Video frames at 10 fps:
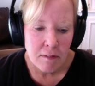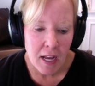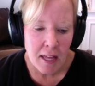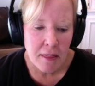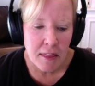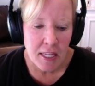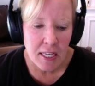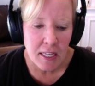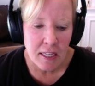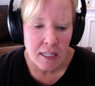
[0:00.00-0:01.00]
I
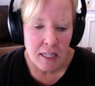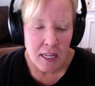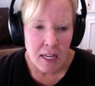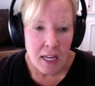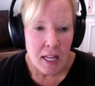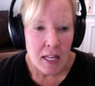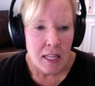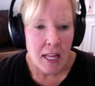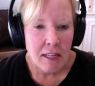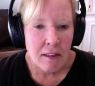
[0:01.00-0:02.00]
think,
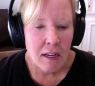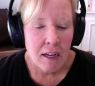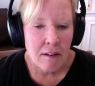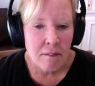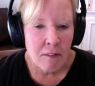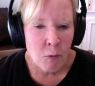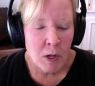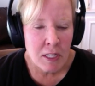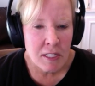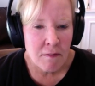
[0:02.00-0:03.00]
like, what
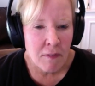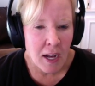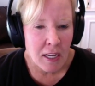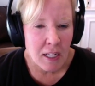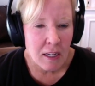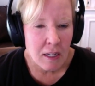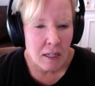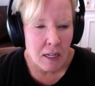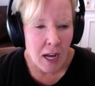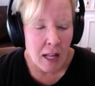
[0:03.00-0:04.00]
is it, vaca
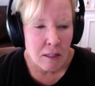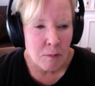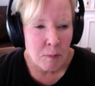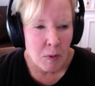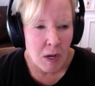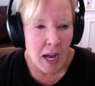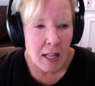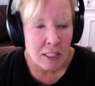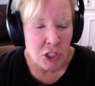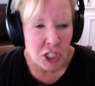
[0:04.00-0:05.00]
a
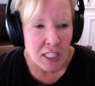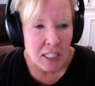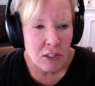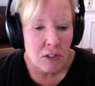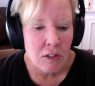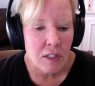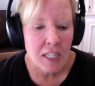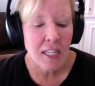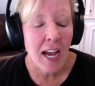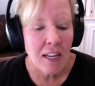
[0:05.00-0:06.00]
la chicken, or
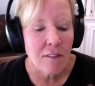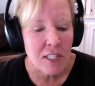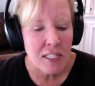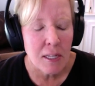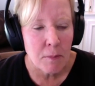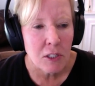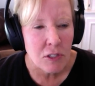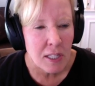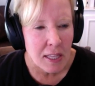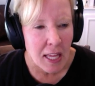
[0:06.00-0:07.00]
it kind of is similar
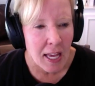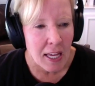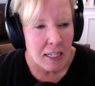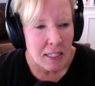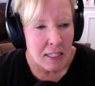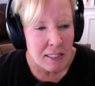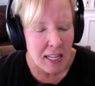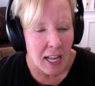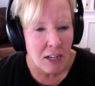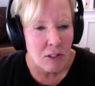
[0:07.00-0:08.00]
to that. Is that
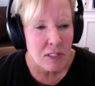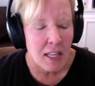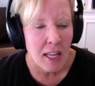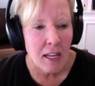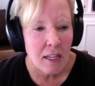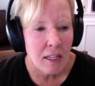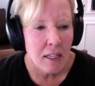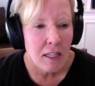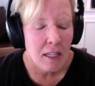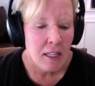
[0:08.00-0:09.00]
how you say that?
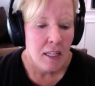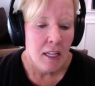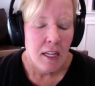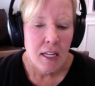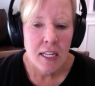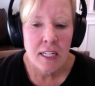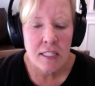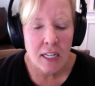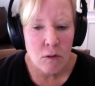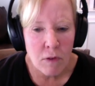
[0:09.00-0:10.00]
It's
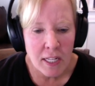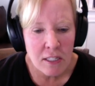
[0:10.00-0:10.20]
like a red,